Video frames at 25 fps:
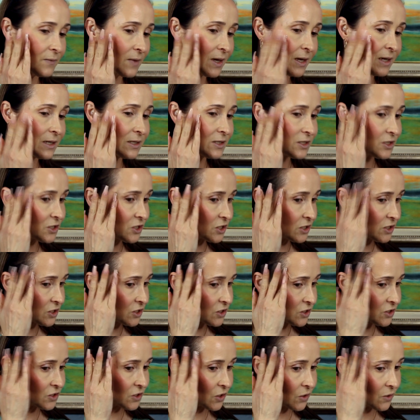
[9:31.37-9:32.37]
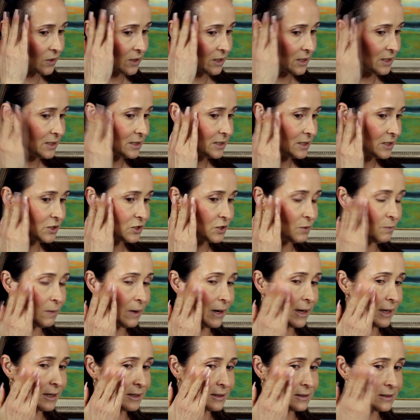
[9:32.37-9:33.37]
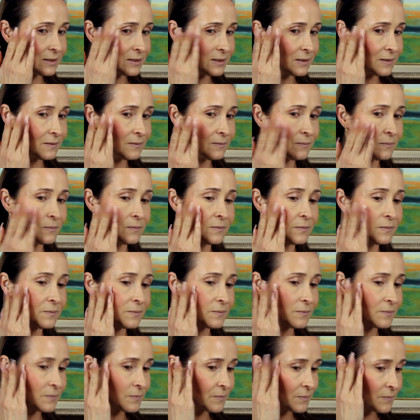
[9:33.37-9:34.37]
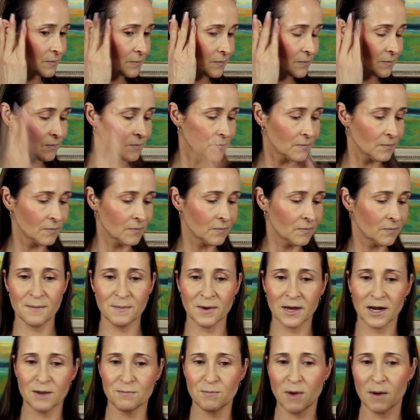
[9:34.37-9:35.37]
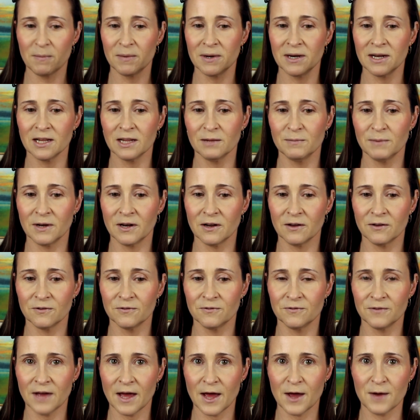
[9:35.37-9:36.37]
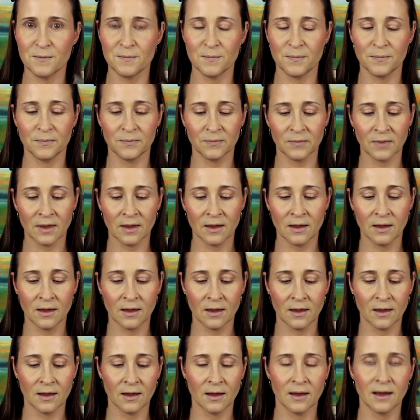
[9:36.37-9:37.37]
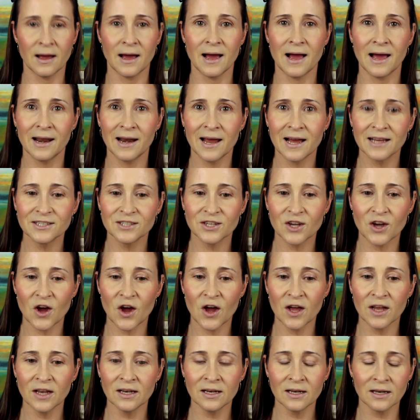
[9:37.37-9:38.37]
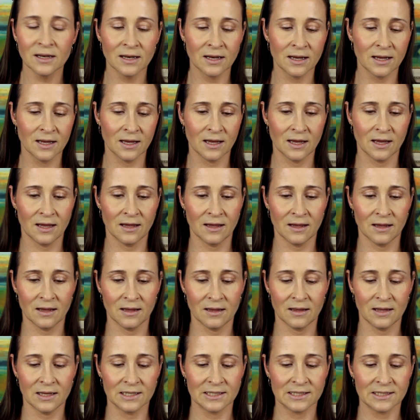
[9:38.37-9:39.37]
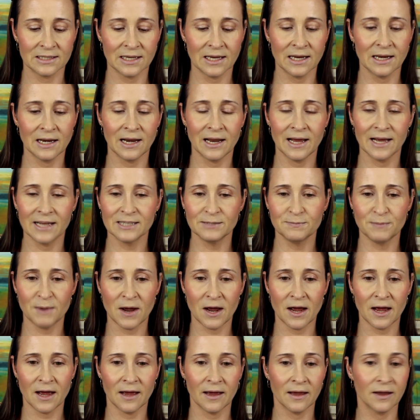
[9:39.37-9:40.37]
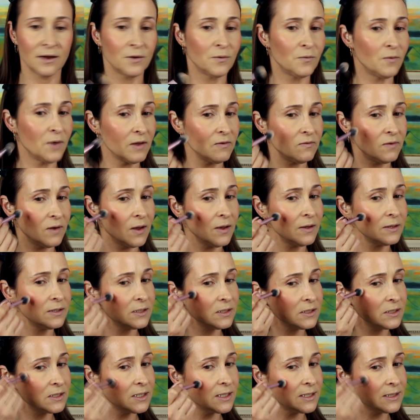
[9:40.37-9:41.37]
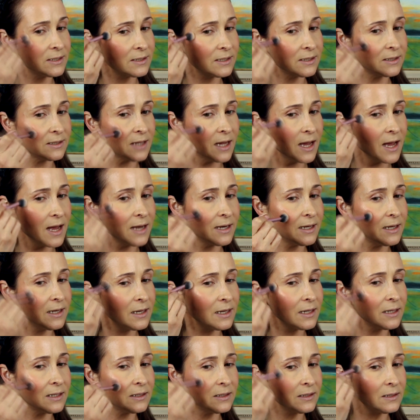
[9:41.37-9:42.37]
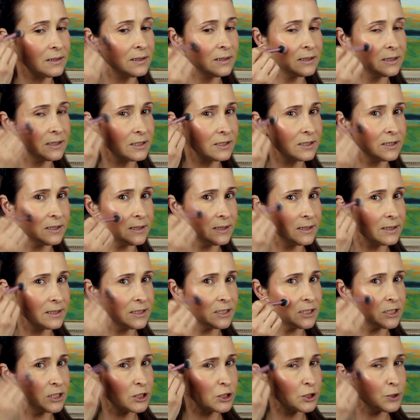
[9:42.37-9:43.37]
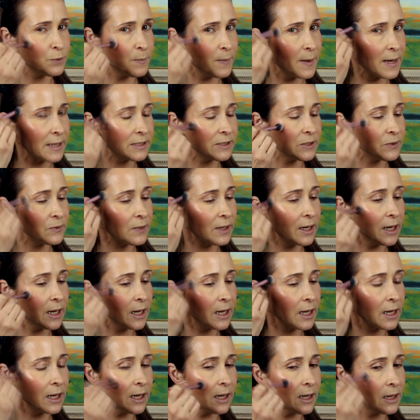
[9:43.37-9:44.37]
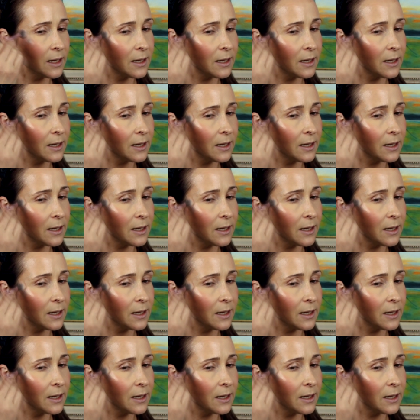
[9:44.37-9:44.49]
and it's just so easy to blend. I'm going to pop a little bit of highlighter on. The Skin Lights by Revlon, just a tiny little smattering.